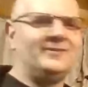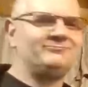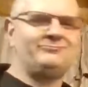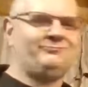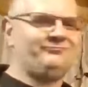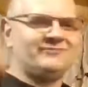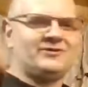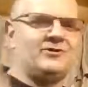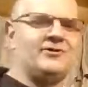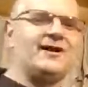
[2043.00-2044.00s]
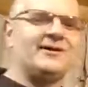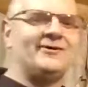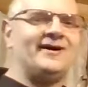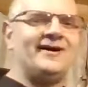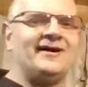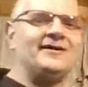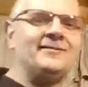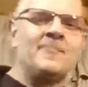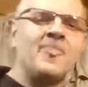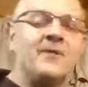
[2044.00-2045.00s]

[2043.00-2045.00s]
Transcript: I'm like, crank away.